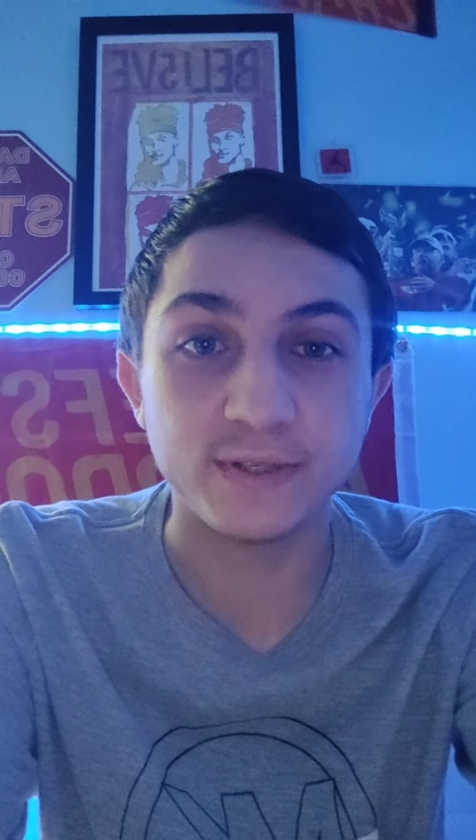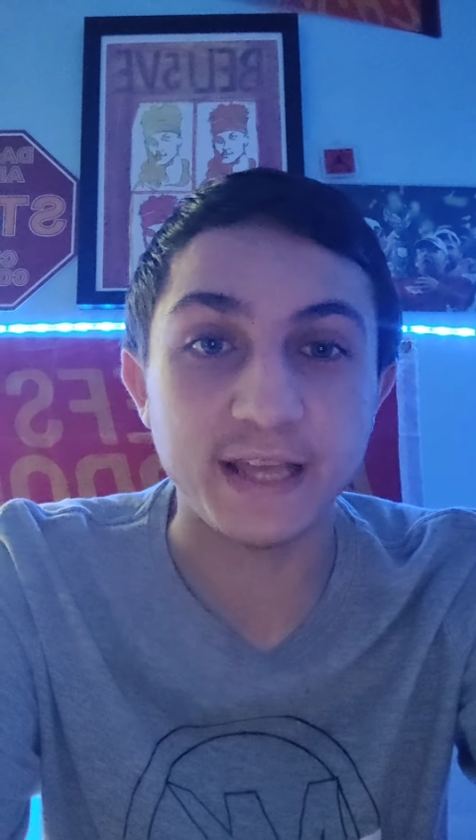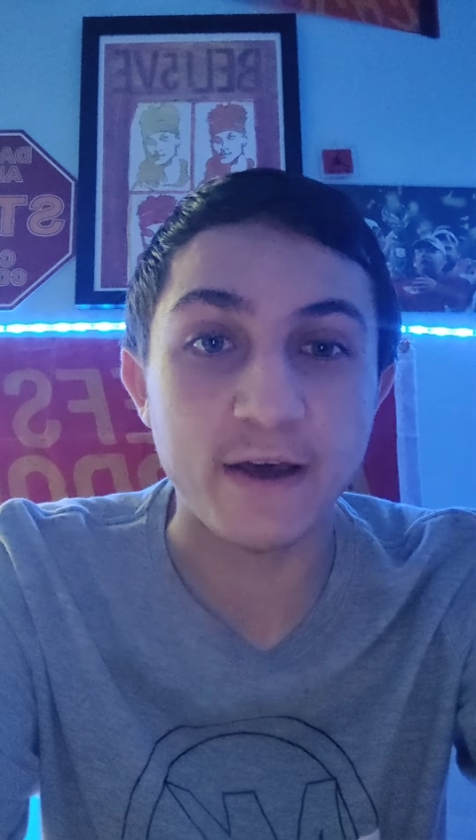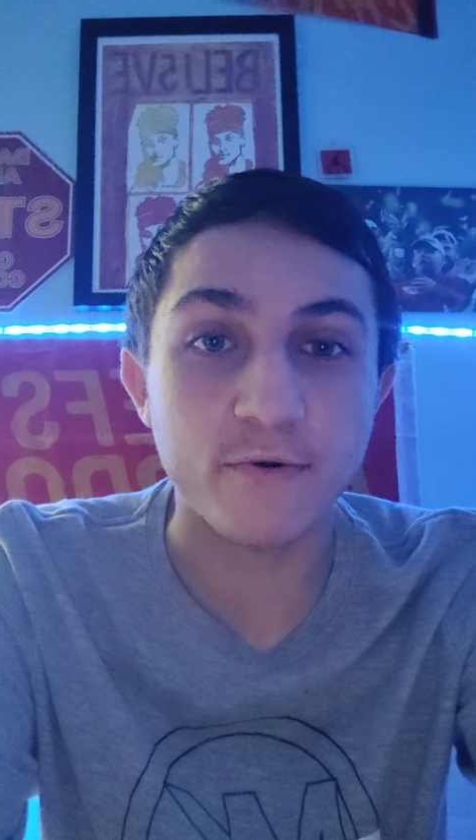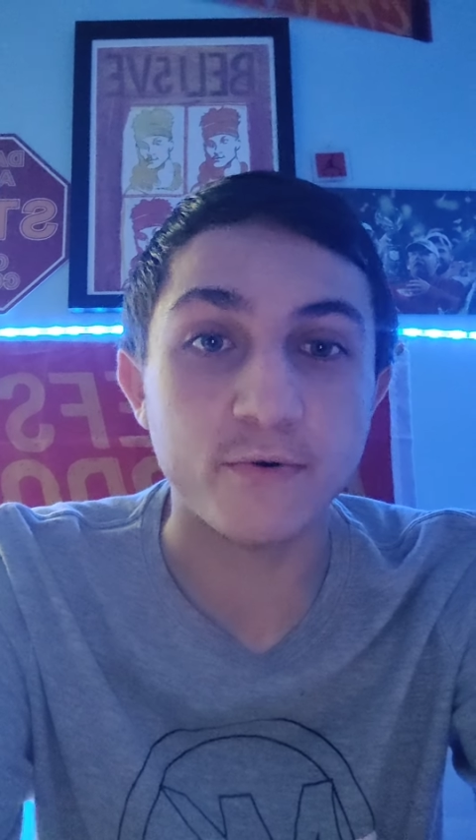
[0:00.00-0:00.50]
it with
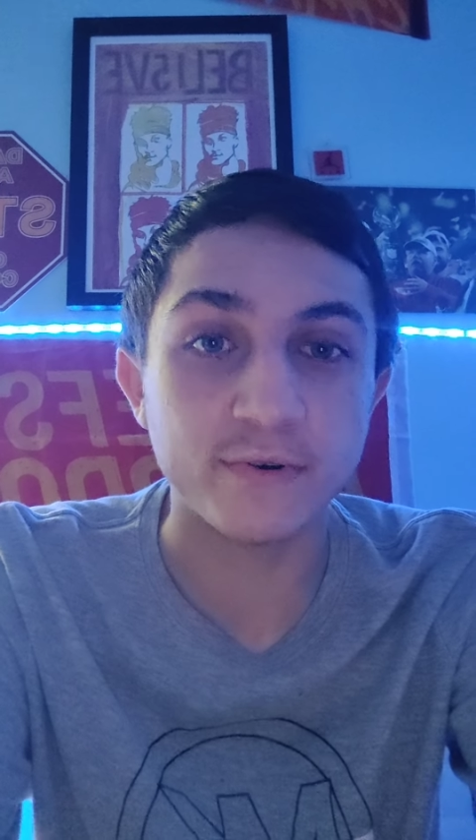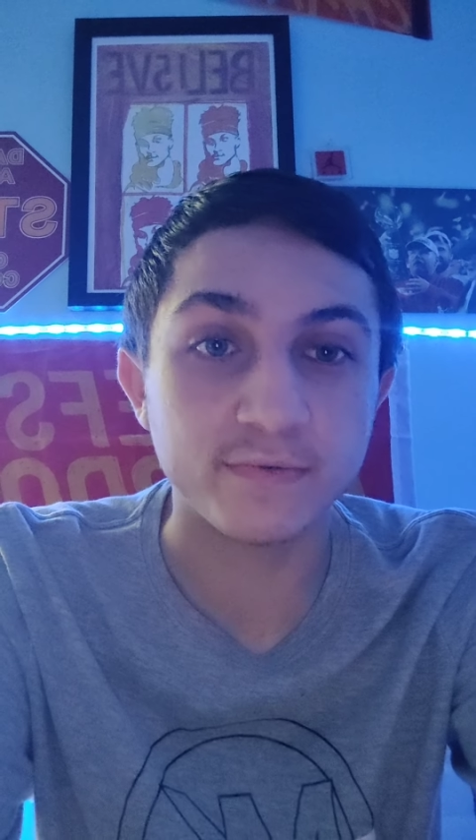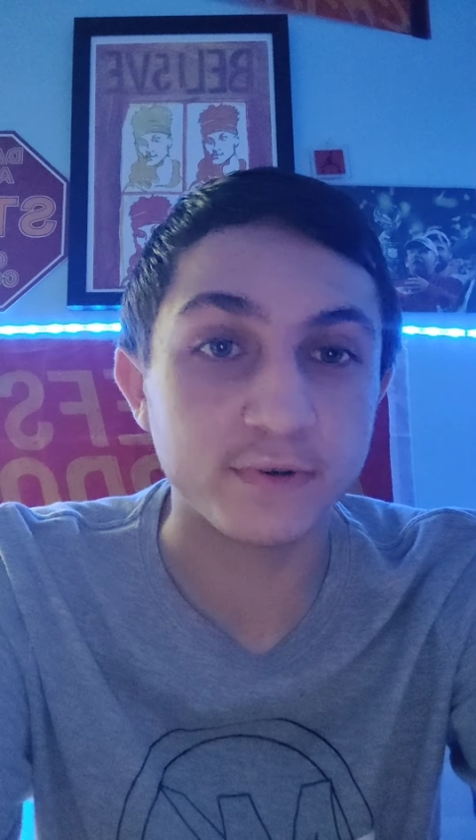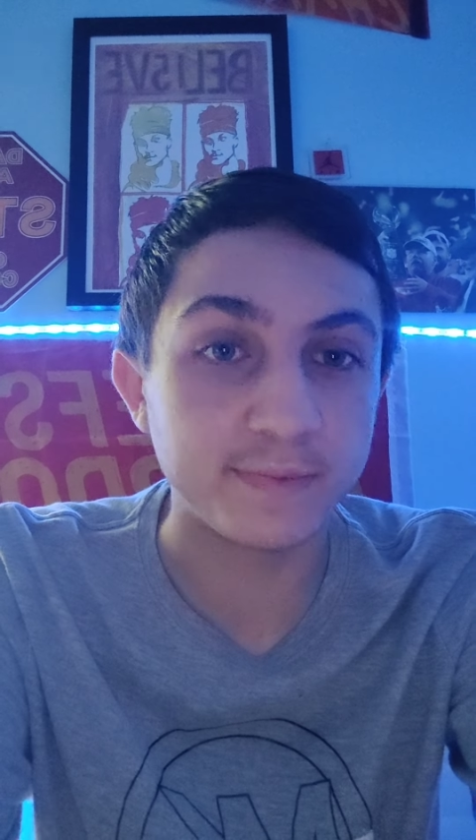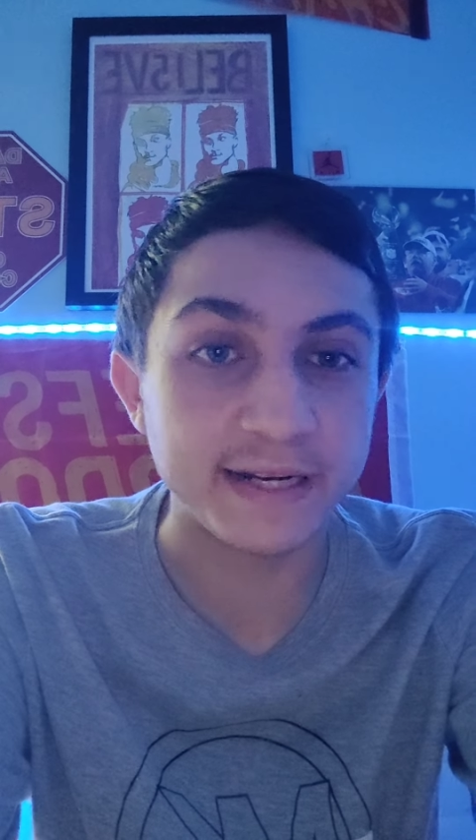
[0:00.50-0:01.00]
Al
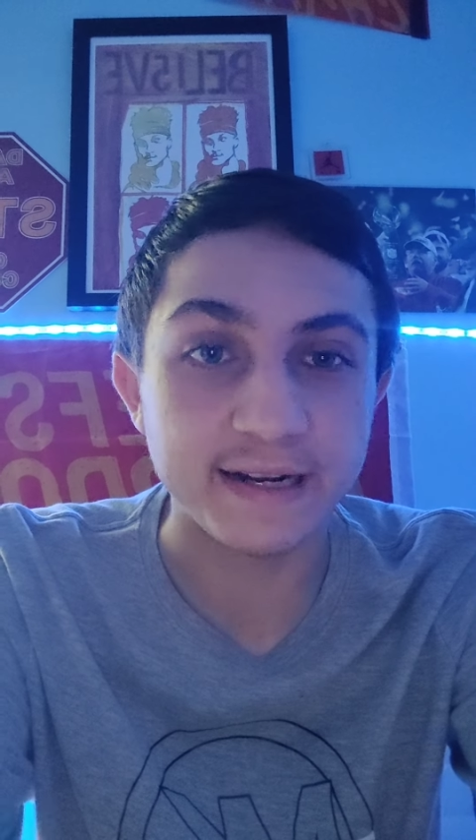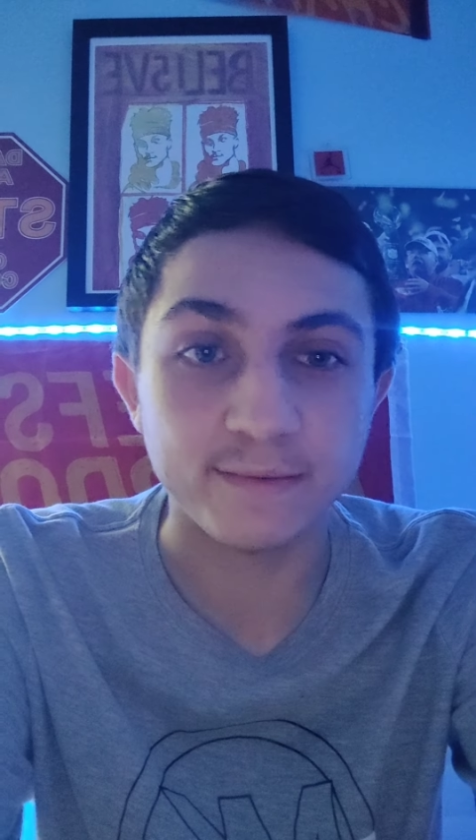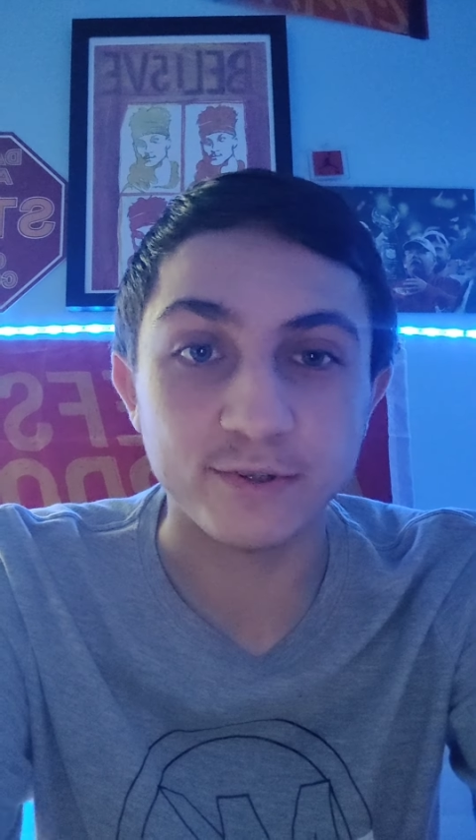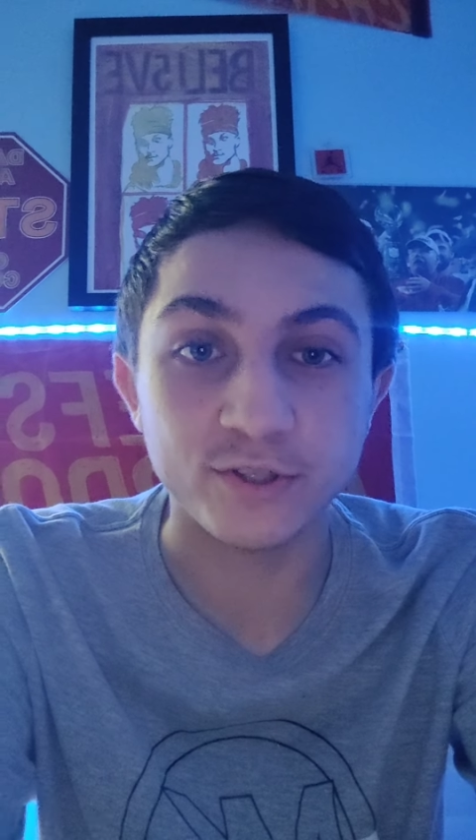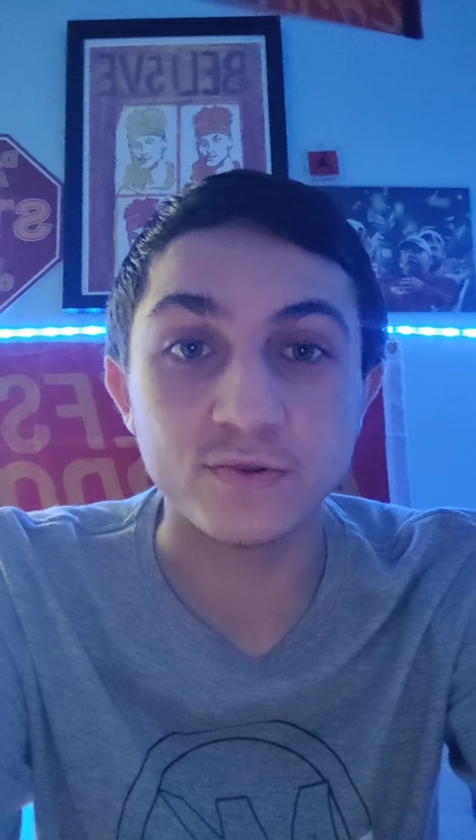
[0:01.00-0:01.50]
Horford being
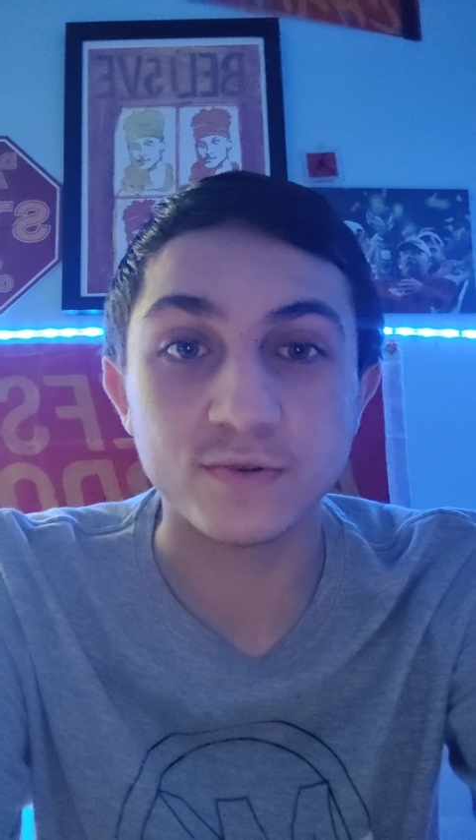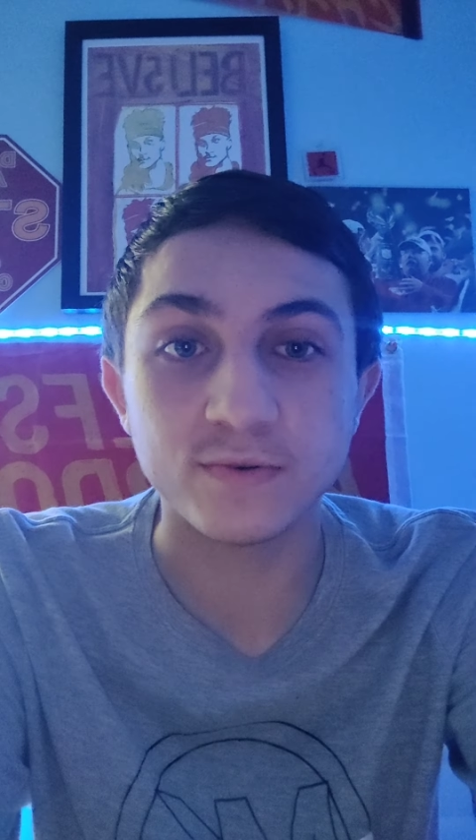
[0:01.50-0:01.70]
able to shoot